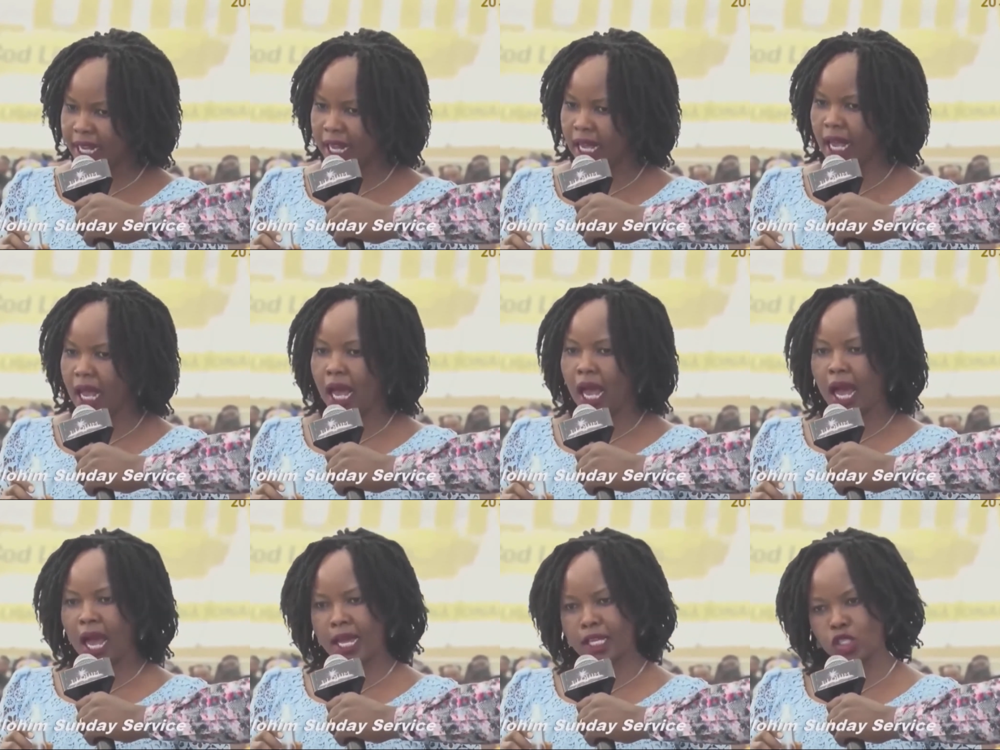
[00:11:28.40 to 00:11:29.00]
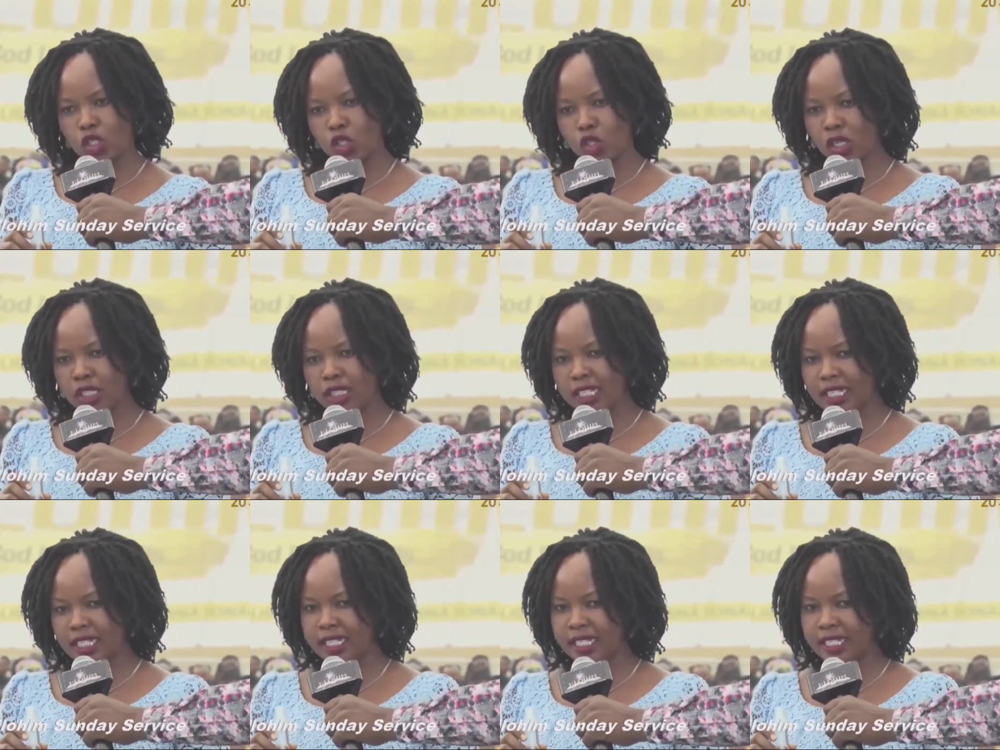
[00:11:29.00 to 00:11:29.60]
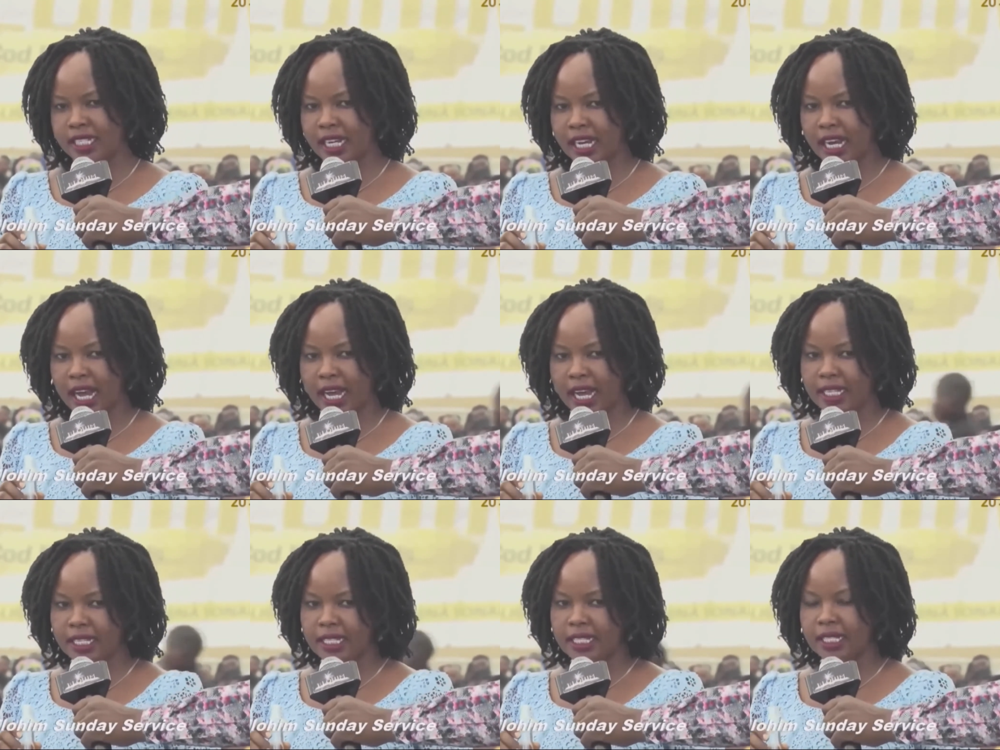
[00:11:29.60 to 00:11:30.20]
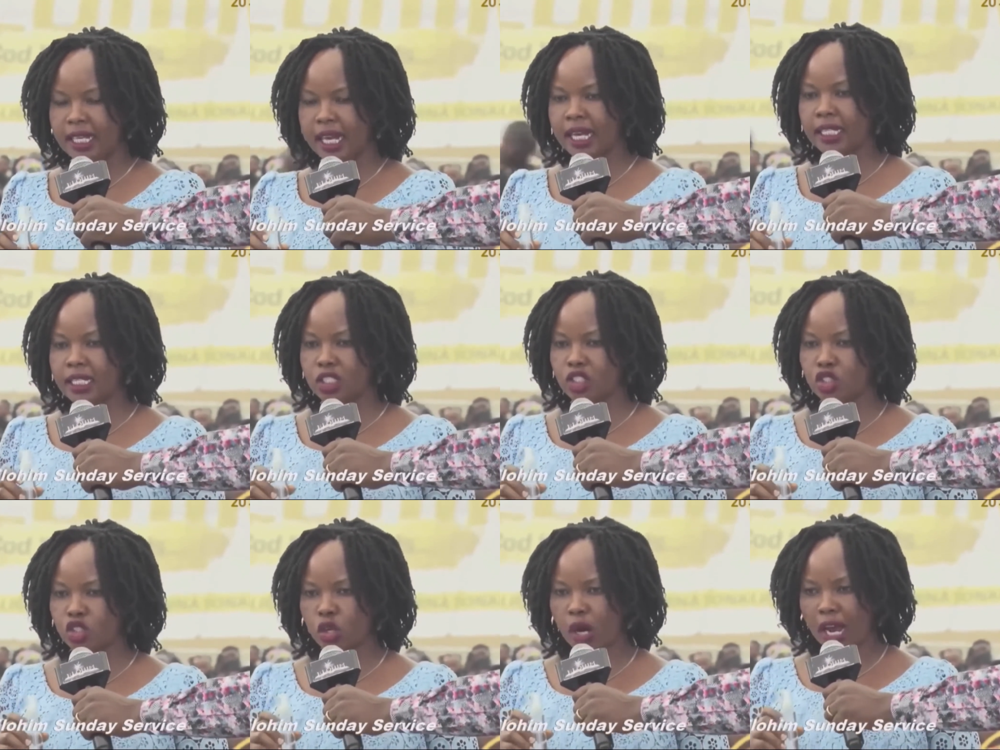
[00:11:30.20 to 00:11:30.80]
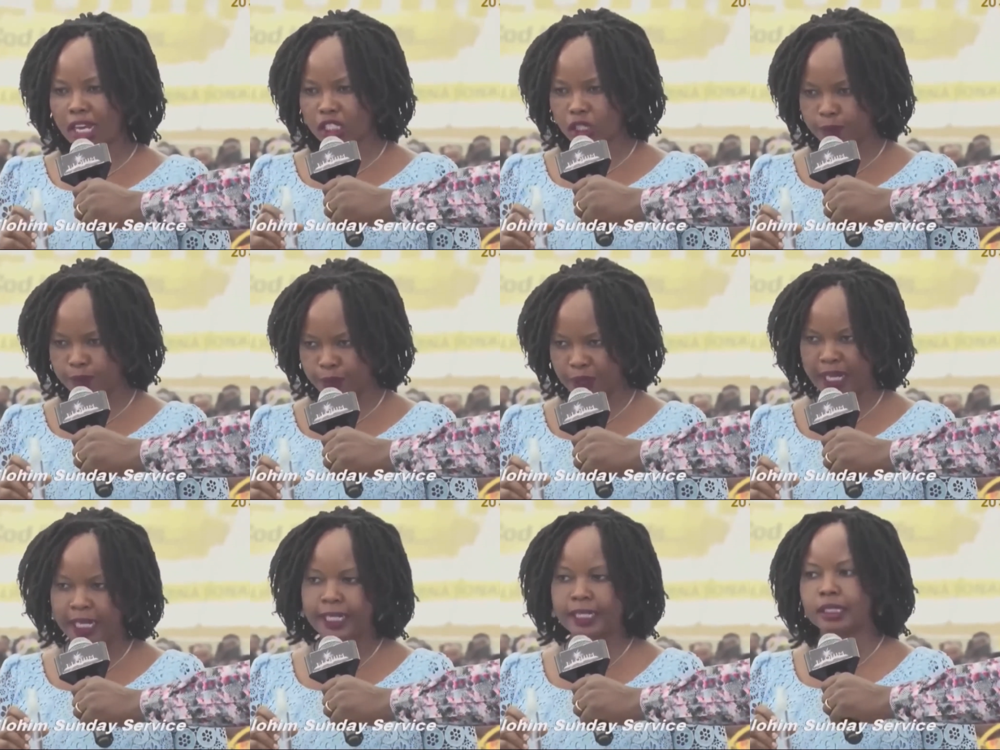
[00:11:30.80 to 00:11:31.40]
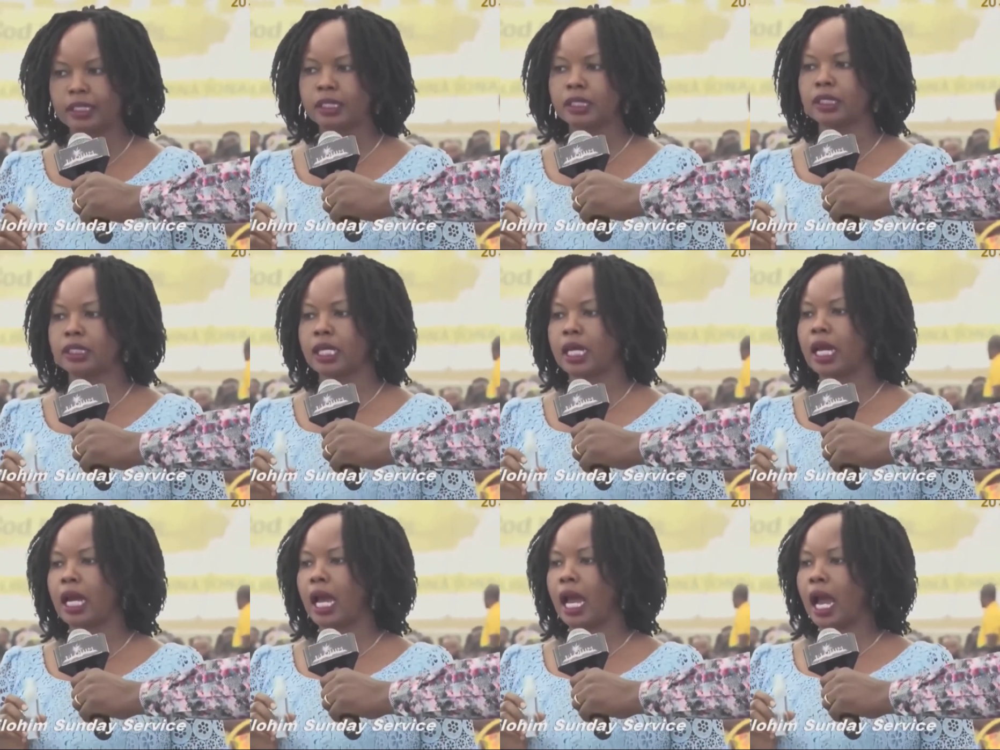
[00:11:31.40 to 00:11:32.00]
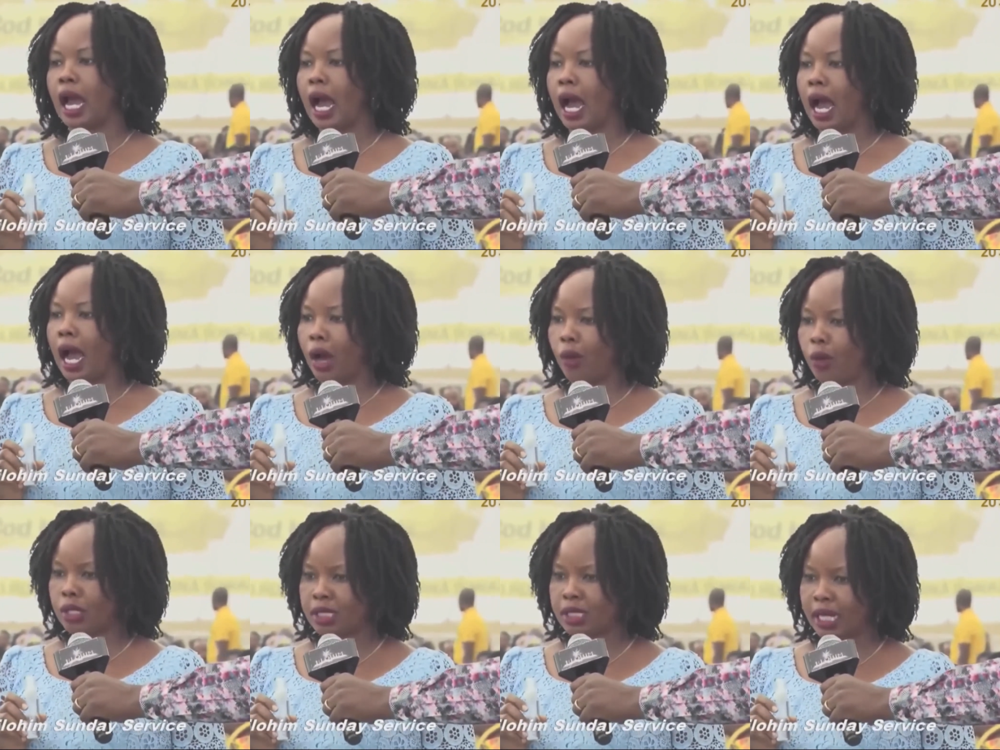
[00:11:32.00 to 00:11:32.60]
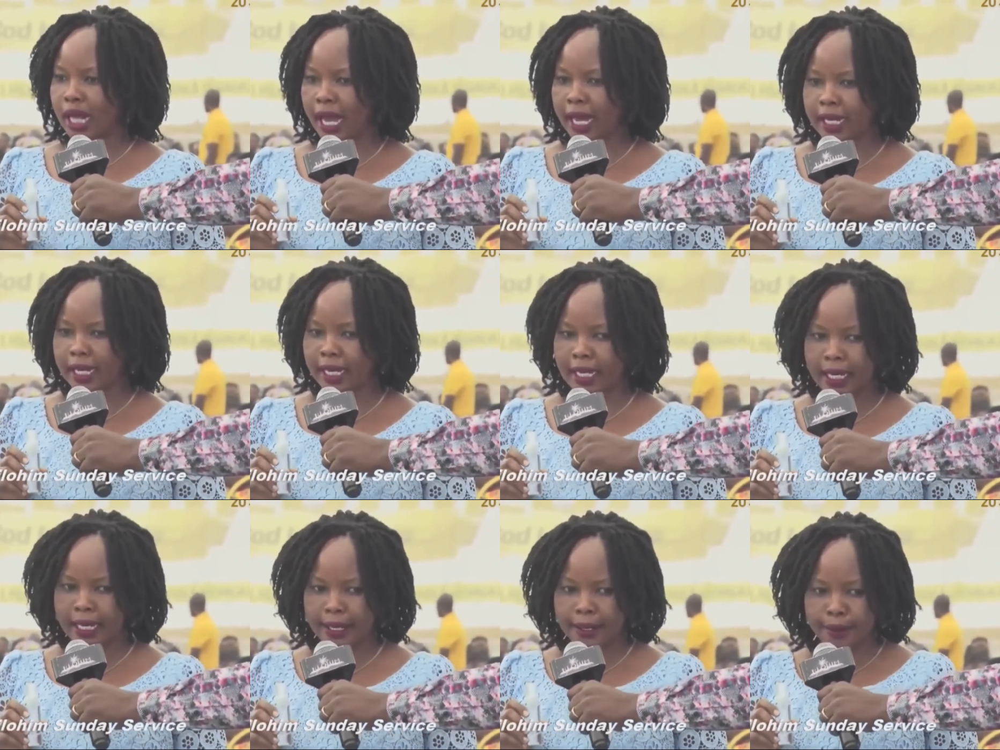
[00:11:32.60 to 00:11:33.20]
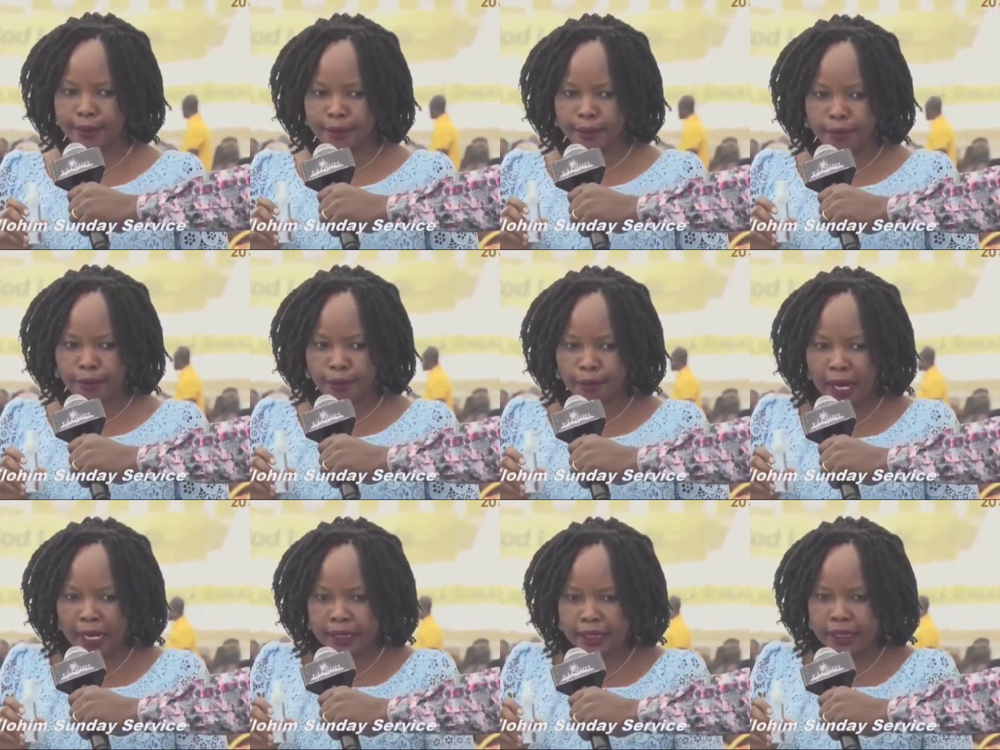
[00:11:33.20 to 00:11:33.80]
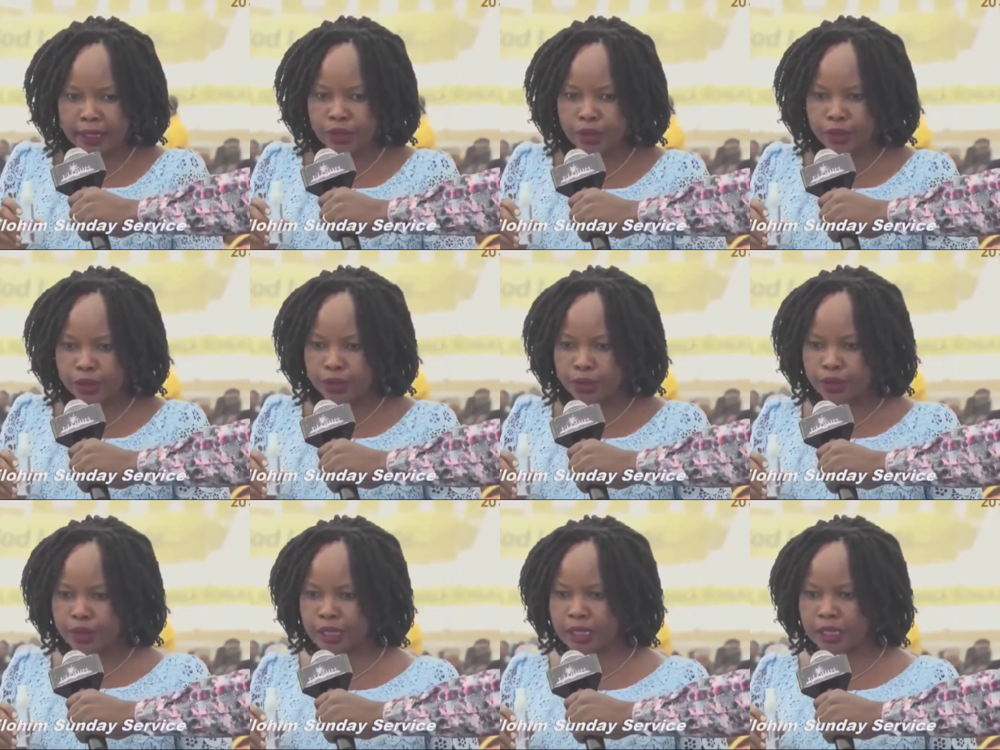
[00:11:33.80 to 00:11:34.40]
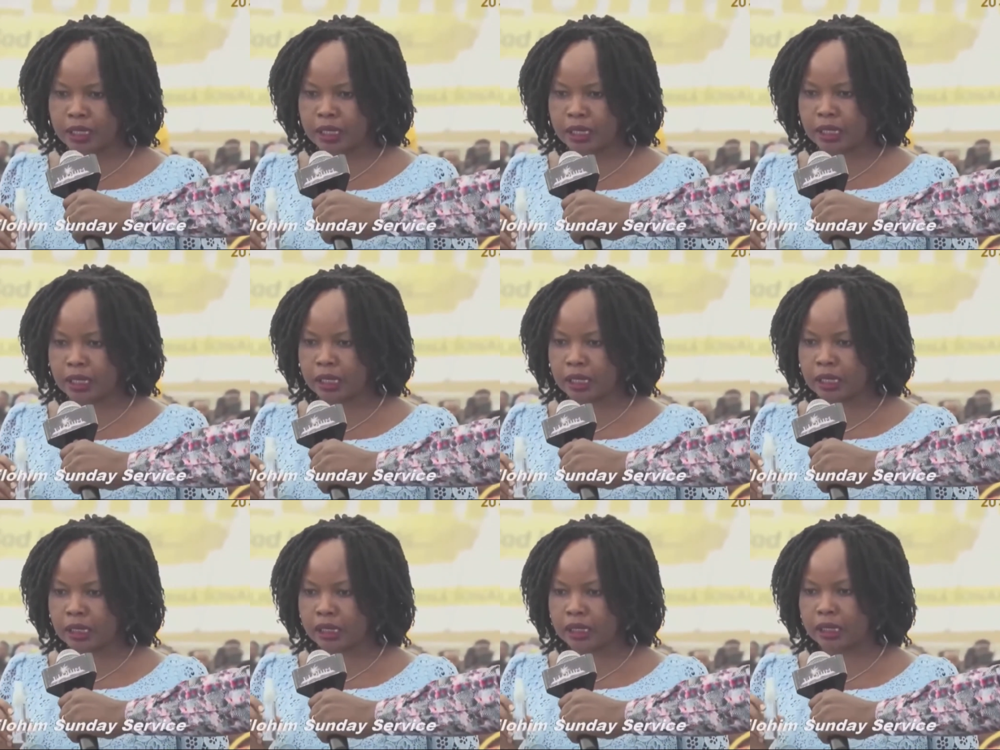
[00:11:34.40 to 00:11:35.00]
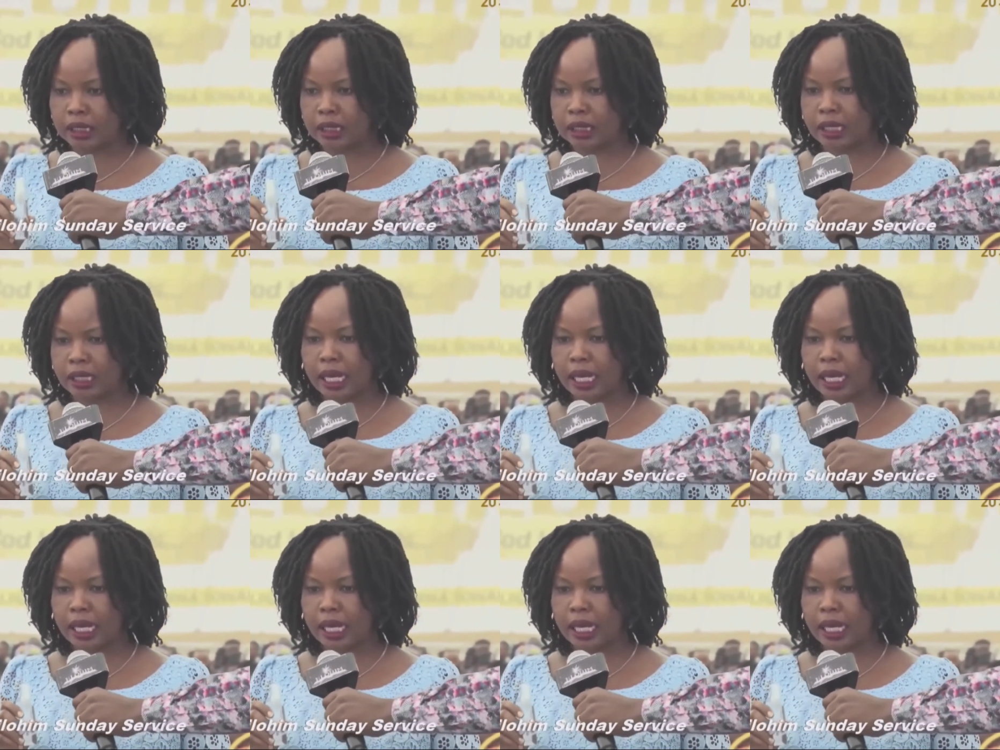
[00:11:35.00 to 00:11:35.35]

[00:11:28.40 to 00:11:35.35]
I saw the sticker inside the trash bin. I was like, why did you do this? She said,